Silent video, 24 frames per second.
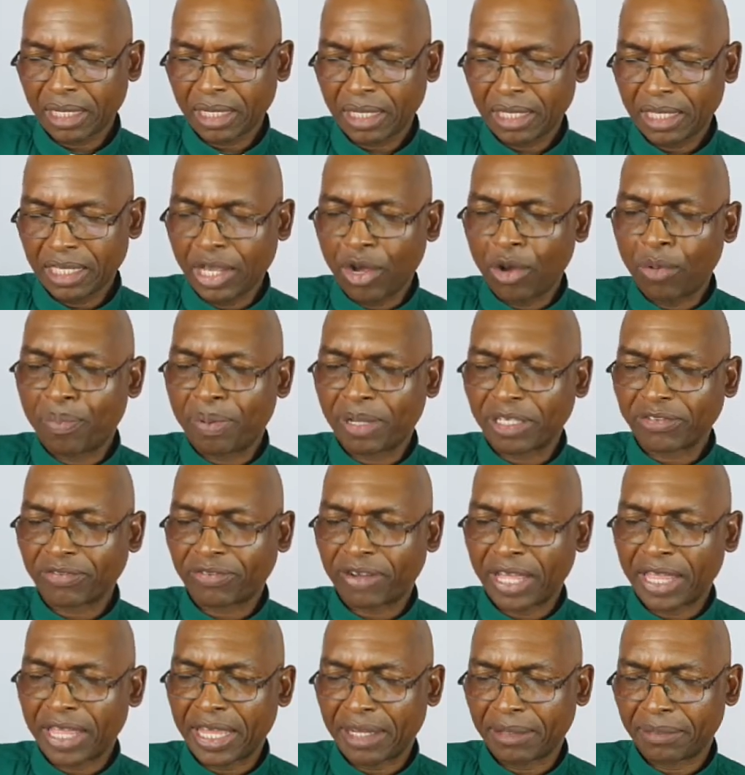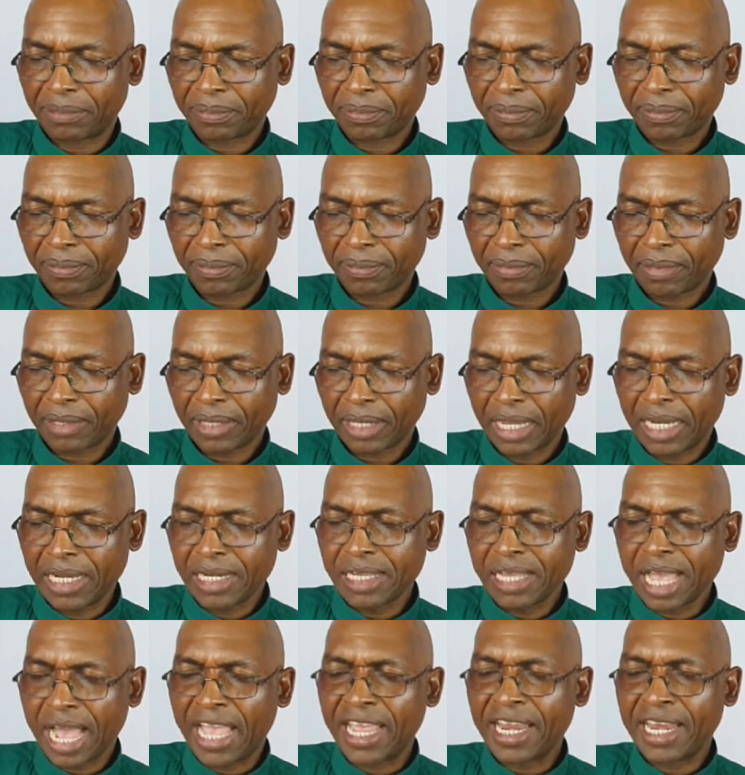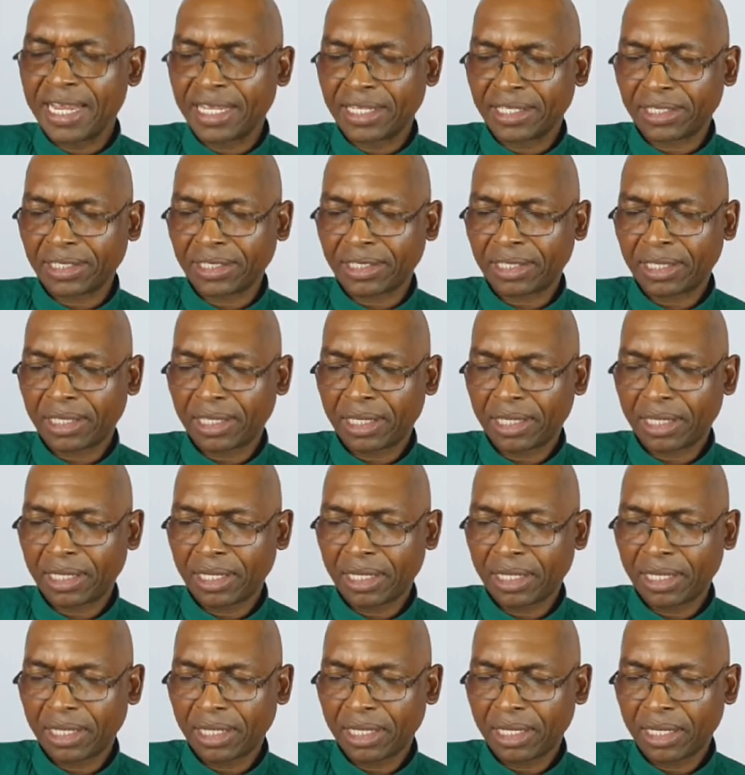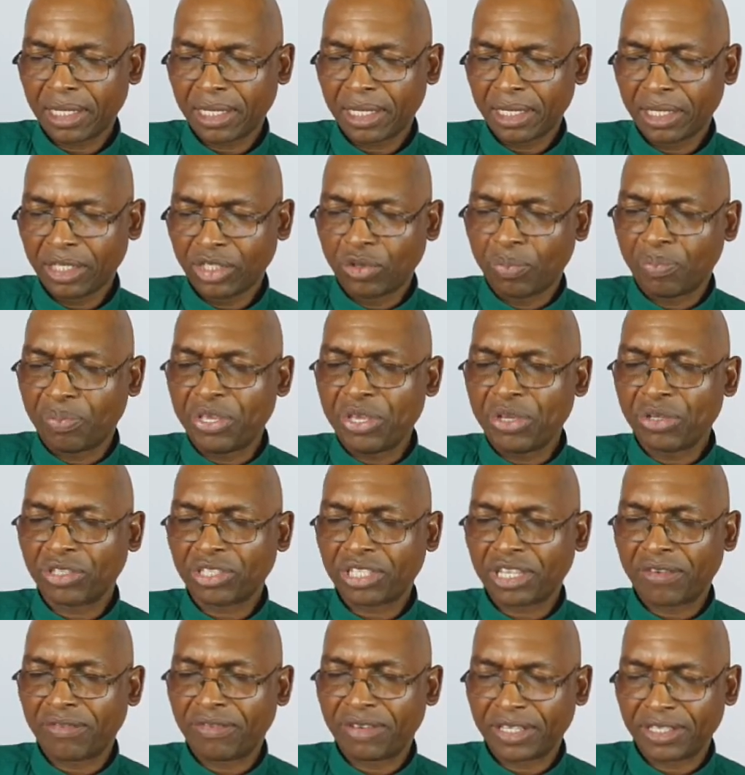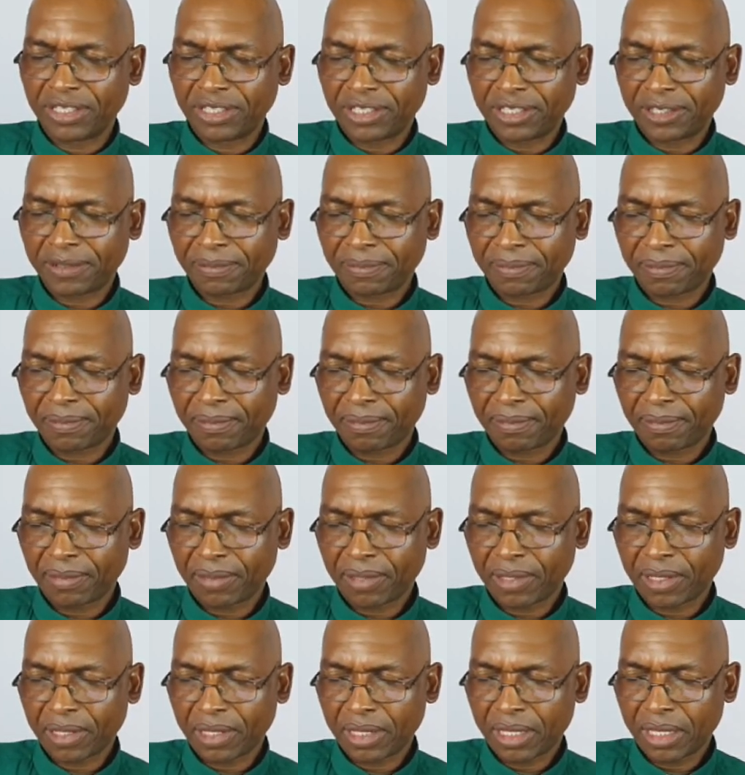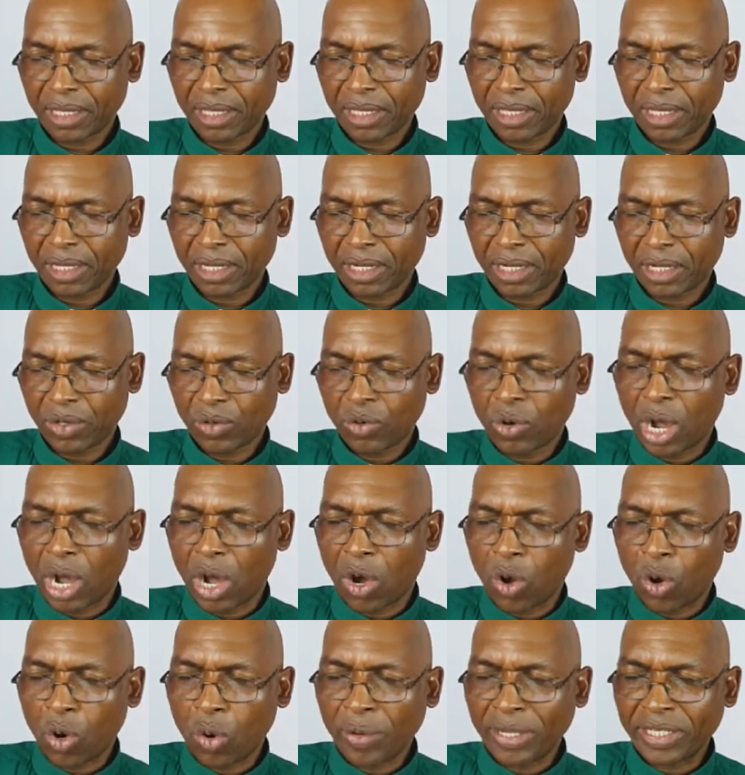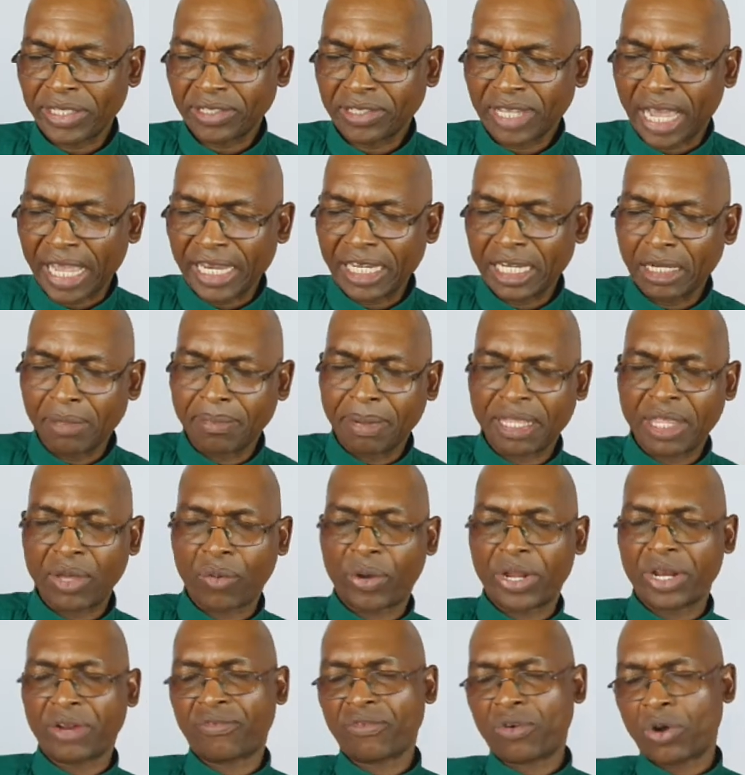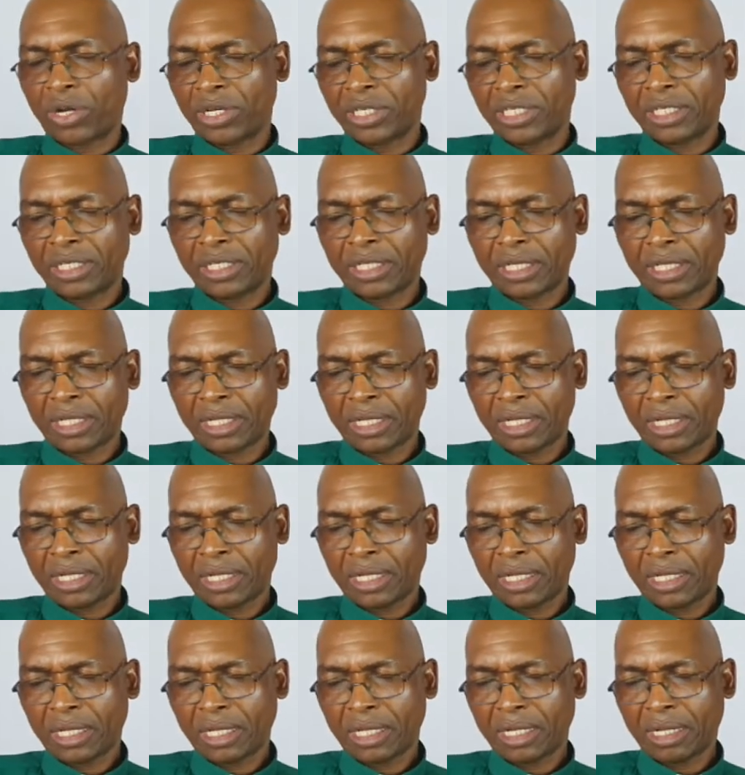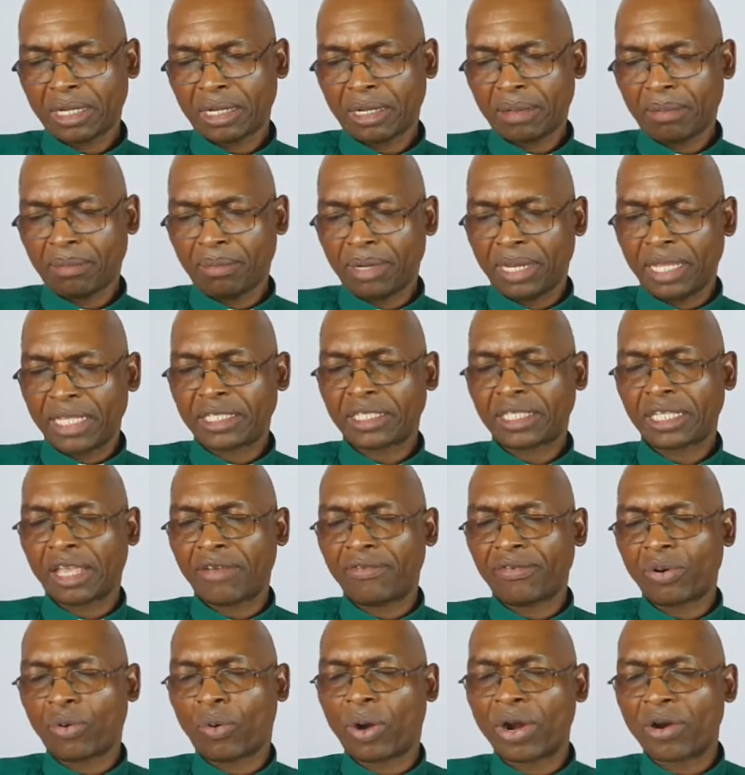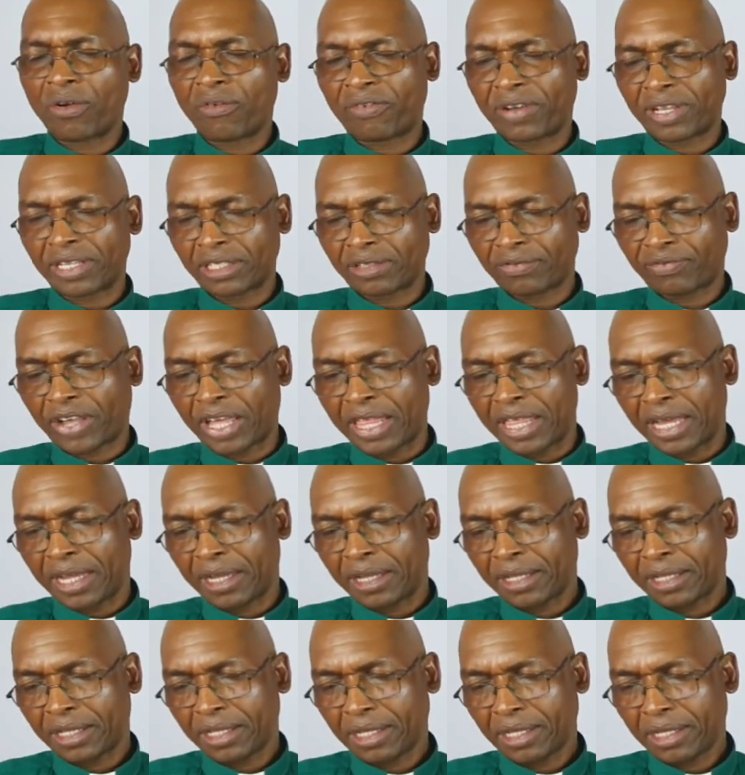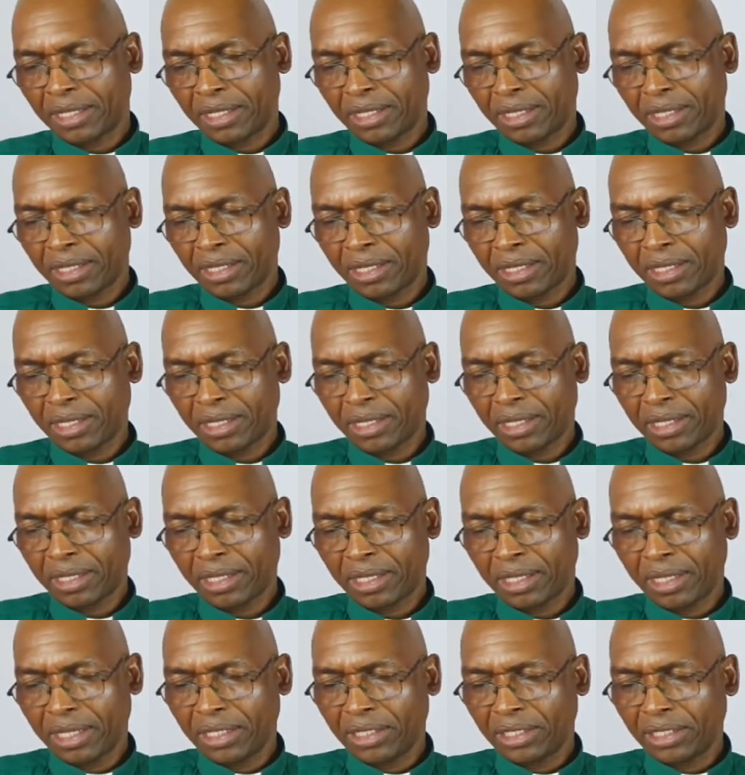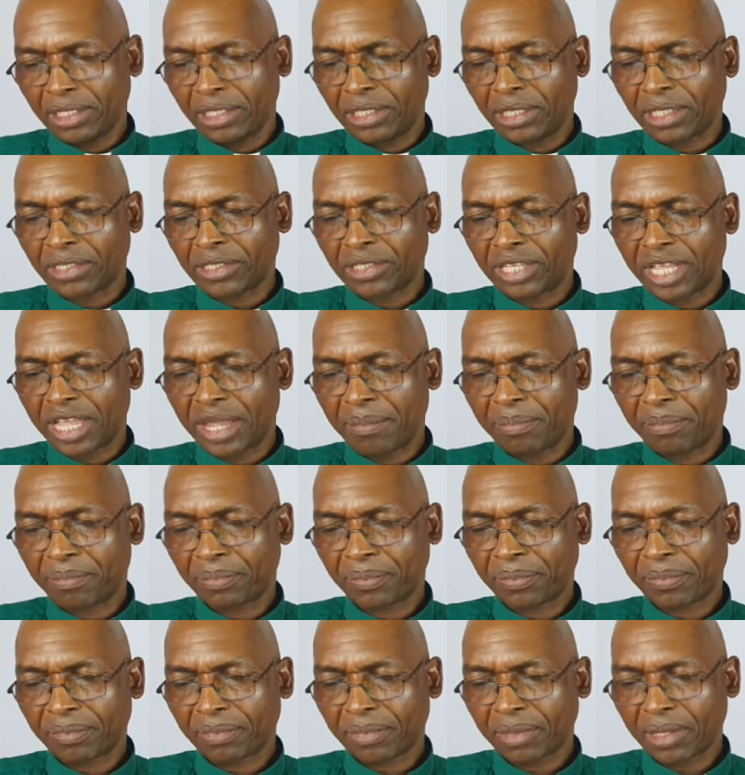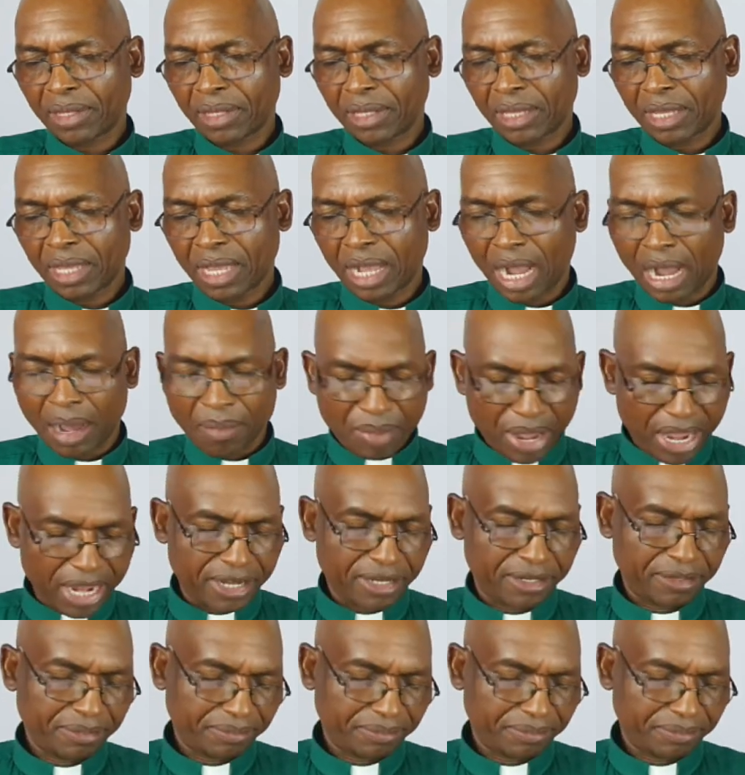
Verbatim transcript: Help us, Father, and guide us to be your servants who are always guided by the word of God. Bless every one of us, Father. In Jesus' name, amen.